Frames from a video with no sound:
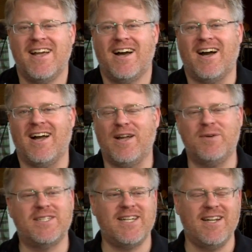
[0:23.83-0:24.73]
Uh, and
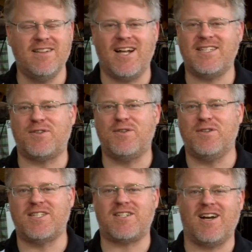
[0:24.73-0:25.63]
we're seeing lots of
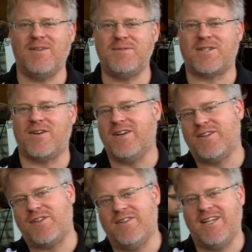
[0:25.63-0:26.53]
cool startups going
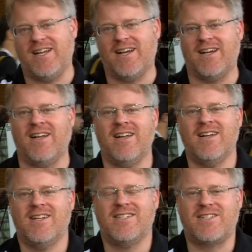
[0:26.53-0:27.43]
through the uh,
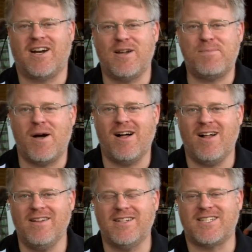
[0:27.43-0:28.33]
startup
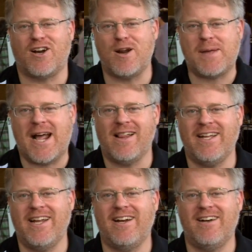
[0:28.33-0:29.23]
hall, the startup
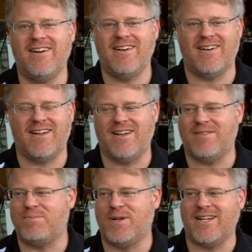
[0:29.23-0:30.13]
alley here, and uh,
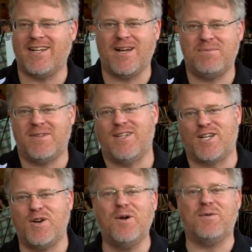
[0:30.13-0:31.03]
pulling up the
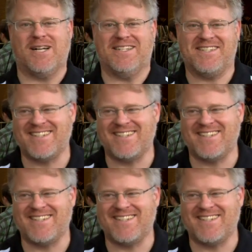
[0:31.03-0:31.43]
cool ones,